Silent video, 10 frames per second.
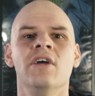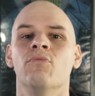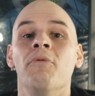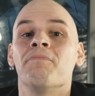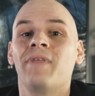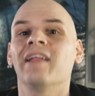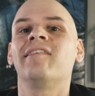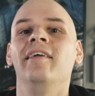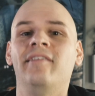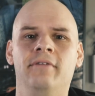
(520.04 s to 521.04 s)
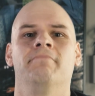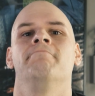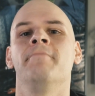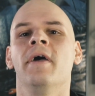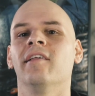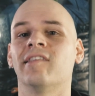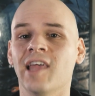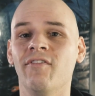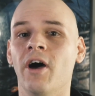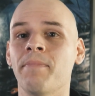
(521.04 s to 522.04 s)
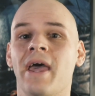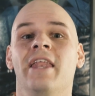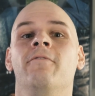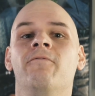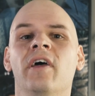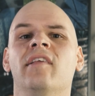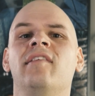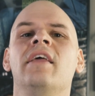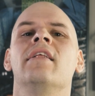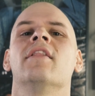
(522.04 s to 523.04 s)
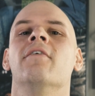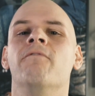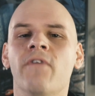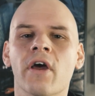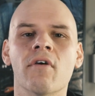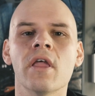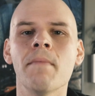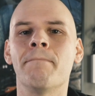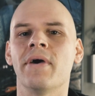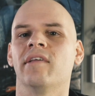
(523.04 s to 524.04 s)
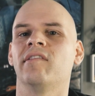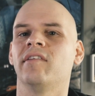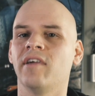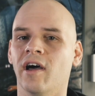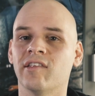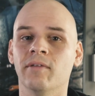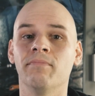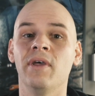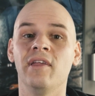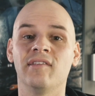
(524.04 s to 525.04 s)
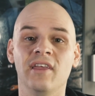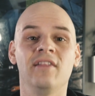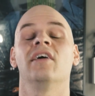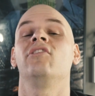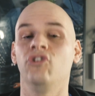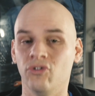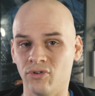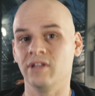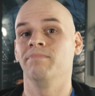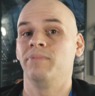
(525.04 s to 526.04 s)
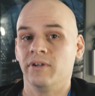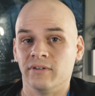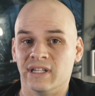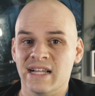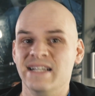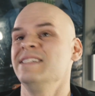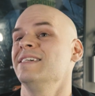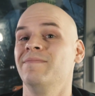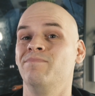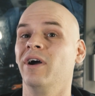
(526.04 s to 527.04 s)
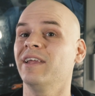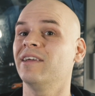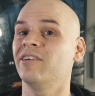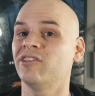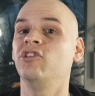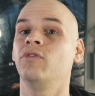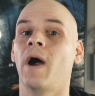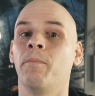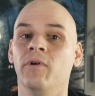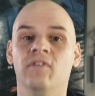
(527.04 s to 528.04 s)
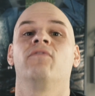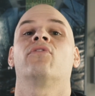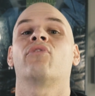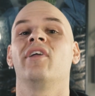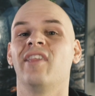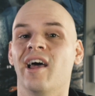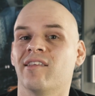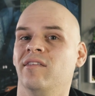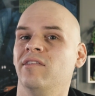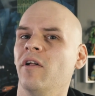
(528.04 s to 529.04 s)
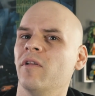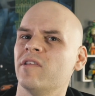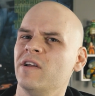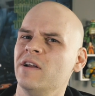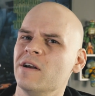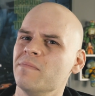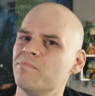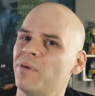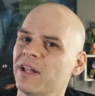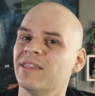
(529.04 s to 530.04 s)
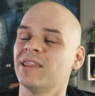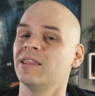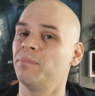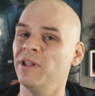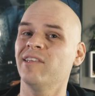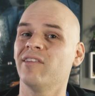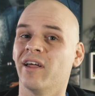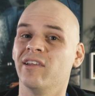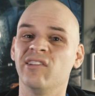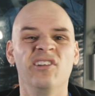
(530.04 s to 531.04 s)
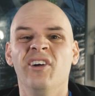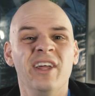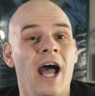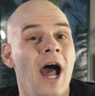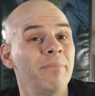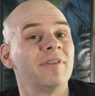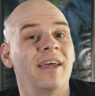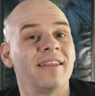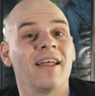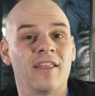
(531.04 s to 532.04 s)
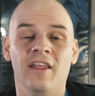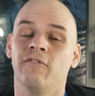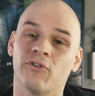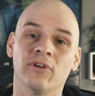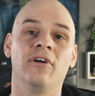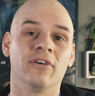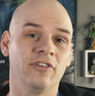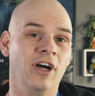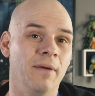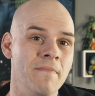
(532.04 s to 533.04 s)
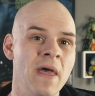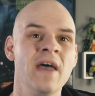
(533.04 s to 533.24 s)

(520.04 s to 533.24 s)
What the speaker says: Well, that's easy. Save up and invest in the very best custom PC that you can build. It might cost you upwards of $3,000, but the plus side is you're not going to update that thing for a long time.